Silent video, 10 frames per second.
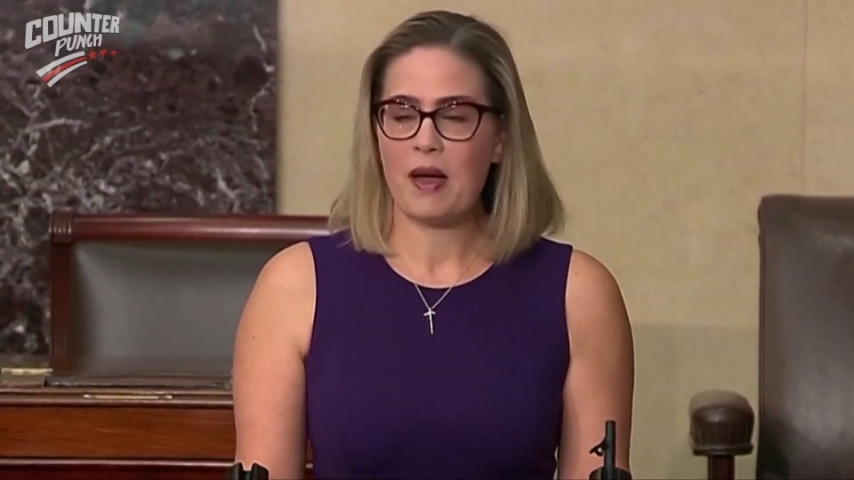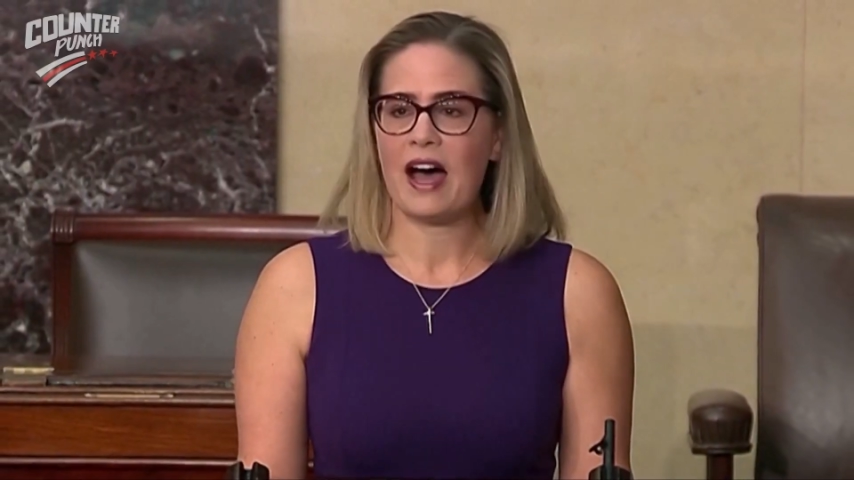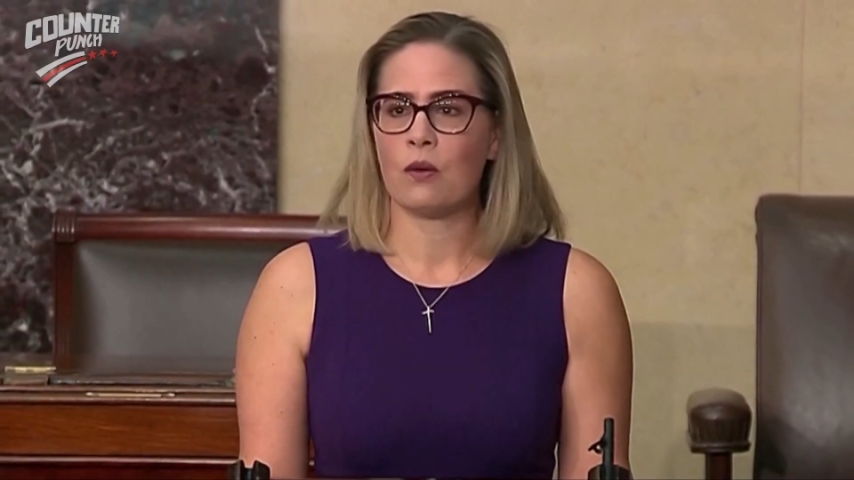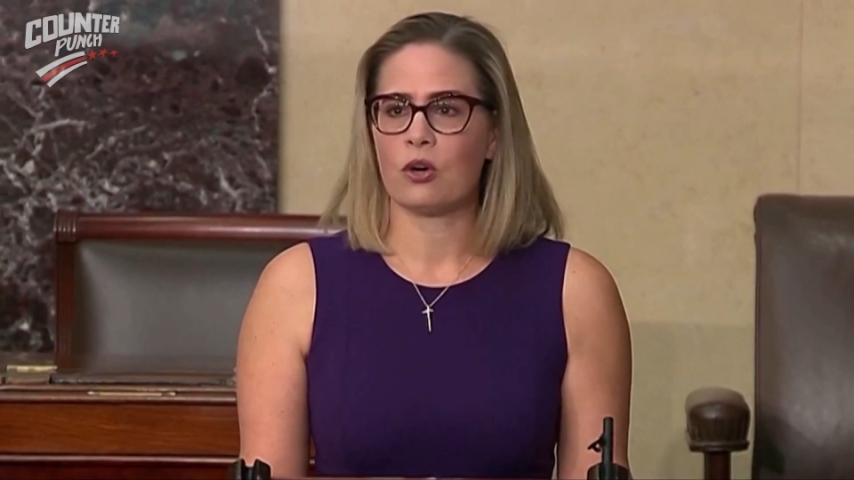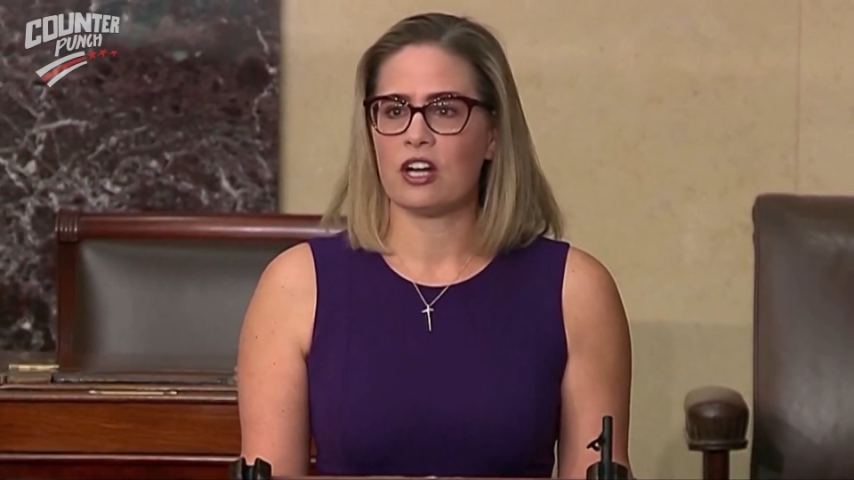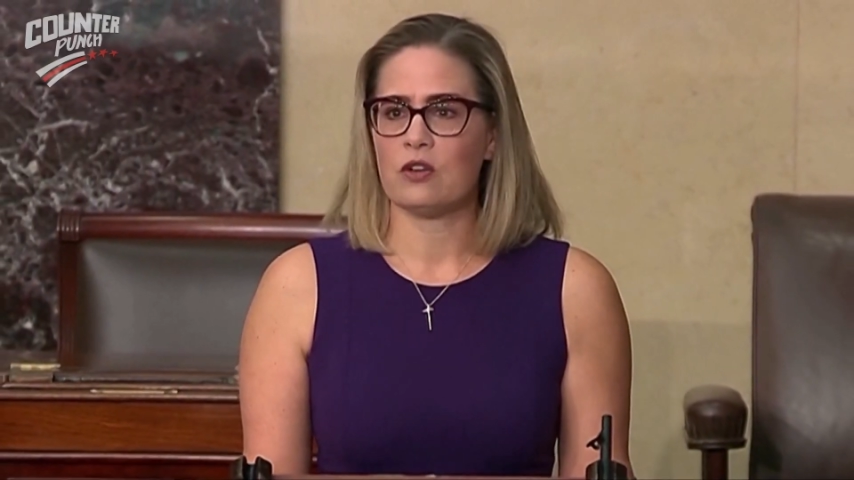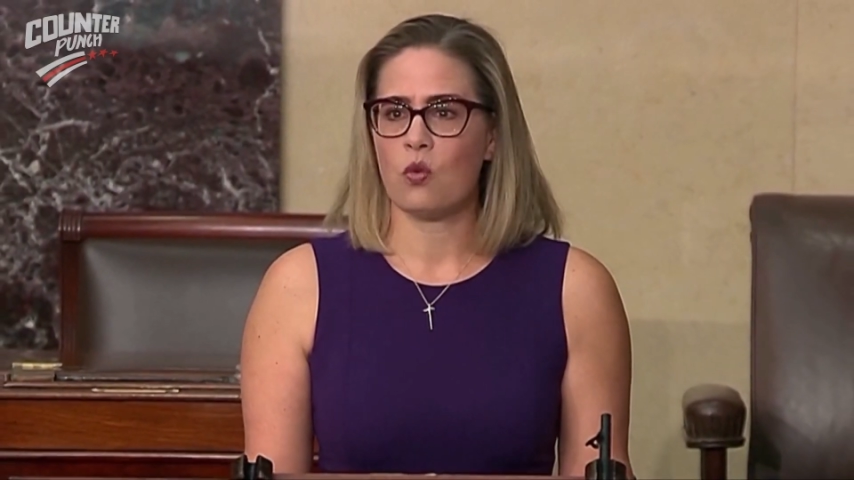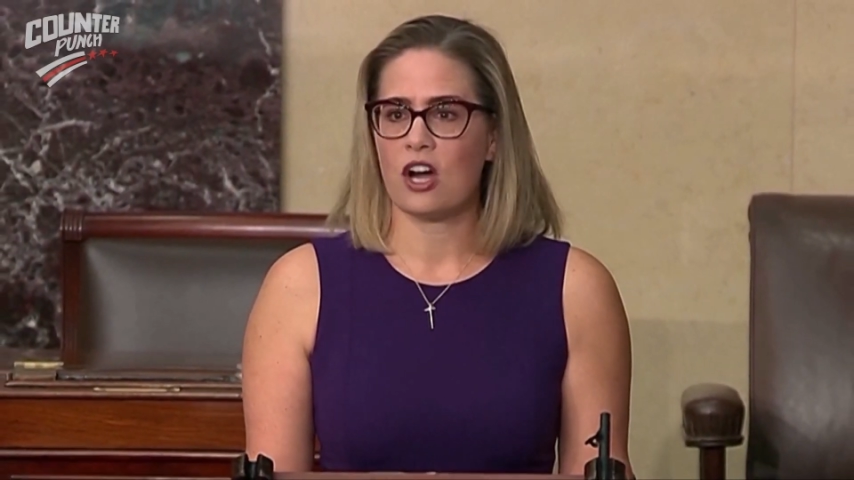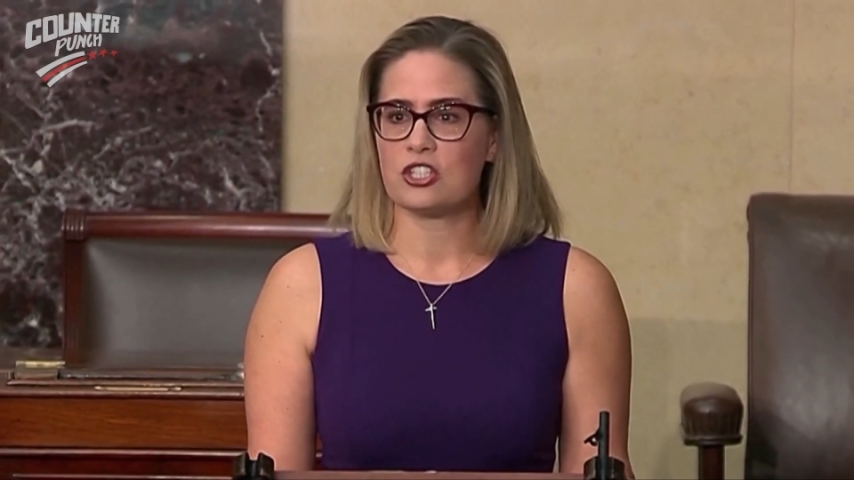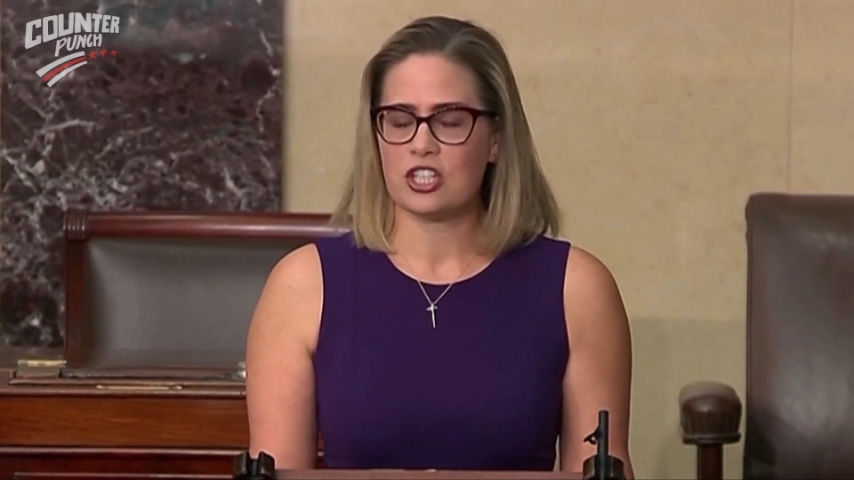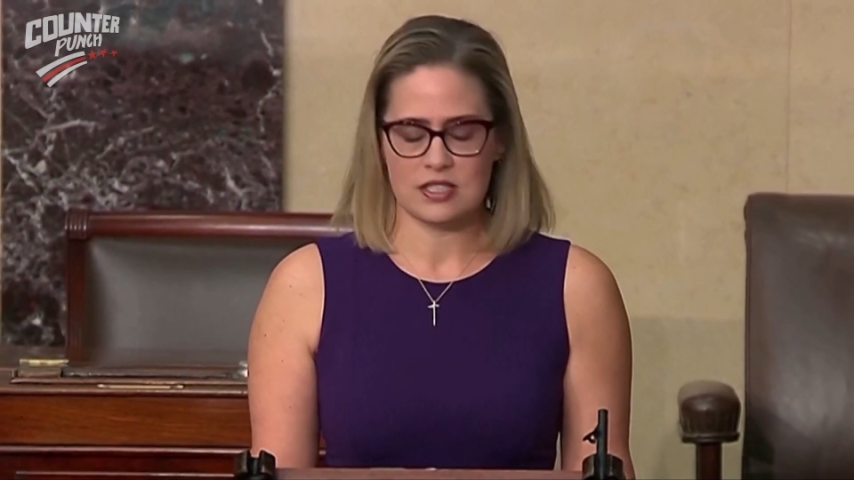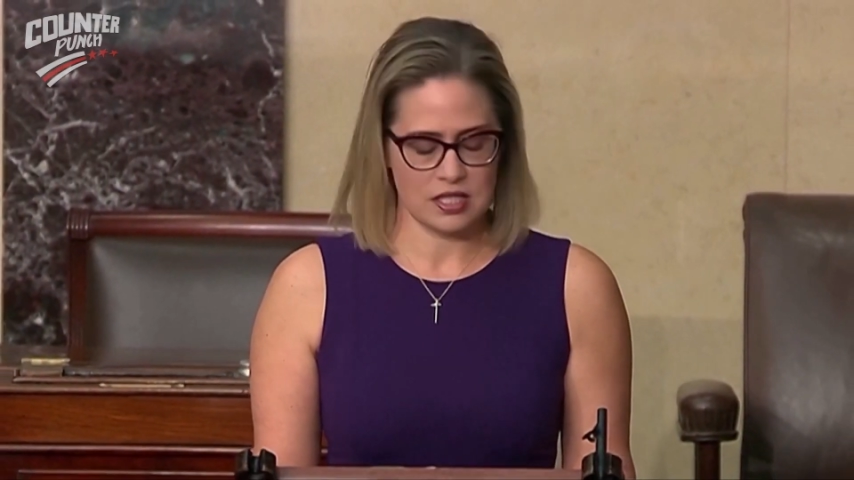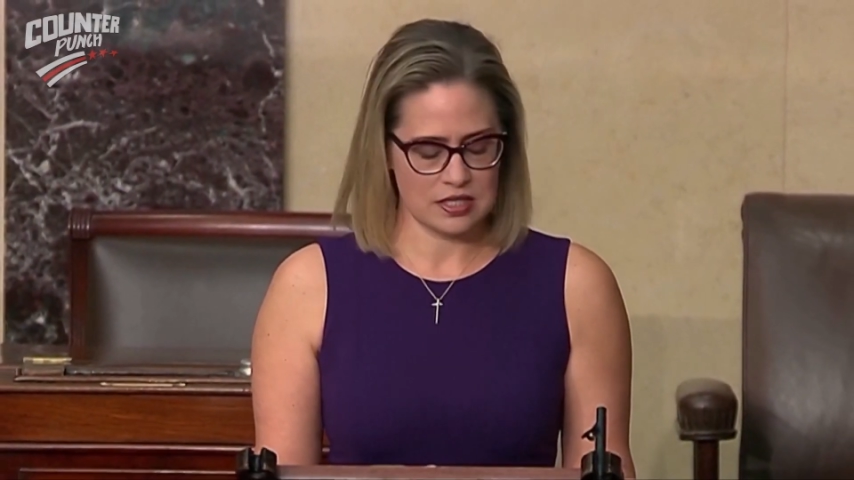for a long time